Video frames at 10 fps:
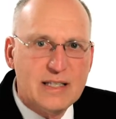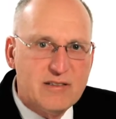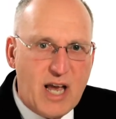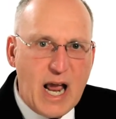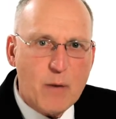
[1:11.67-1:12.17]

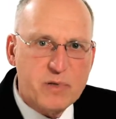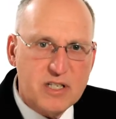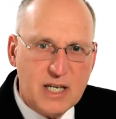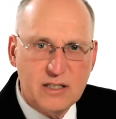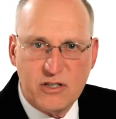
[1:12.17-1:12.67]
taps
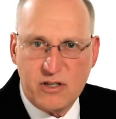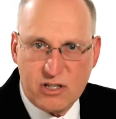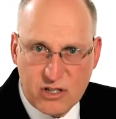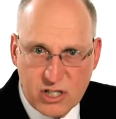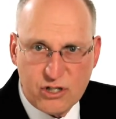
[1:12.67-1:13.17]
into the
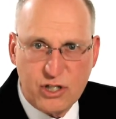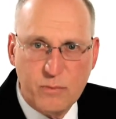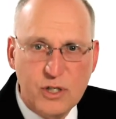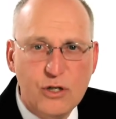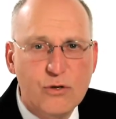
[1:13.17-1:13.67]

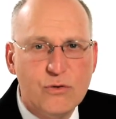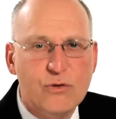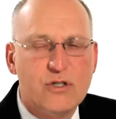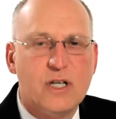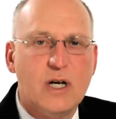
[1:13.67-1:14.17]
system
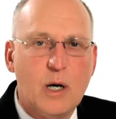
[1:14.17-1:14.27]
used